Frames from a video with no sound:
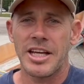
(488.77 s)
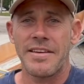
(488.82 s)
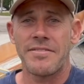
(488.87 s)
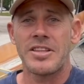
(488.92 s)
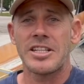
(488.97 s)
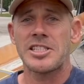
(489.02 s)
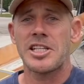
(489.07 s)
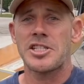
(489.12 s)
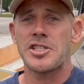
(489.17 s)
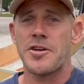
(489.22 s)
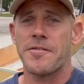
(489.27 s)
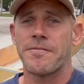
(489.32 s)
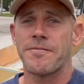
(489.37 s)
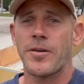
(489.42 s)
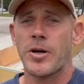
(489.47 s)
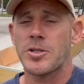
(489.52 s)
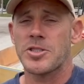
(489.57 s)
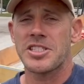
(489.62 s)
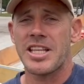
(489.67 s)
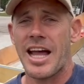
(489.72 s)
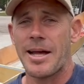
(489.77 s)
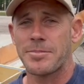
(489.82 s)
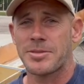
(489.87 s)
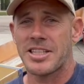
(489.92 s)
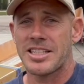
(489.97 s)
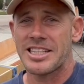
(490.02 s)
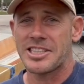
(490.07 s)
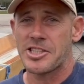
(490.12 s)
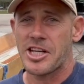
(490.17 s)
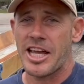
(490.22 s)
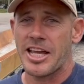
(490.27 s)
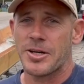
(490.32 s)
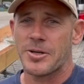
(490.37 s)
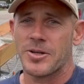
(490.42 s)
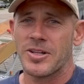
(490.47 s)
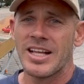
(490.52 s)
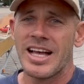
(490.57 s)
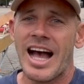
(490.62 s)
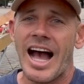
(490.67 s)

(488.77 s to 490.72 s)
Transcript: If this is your first time to the channel,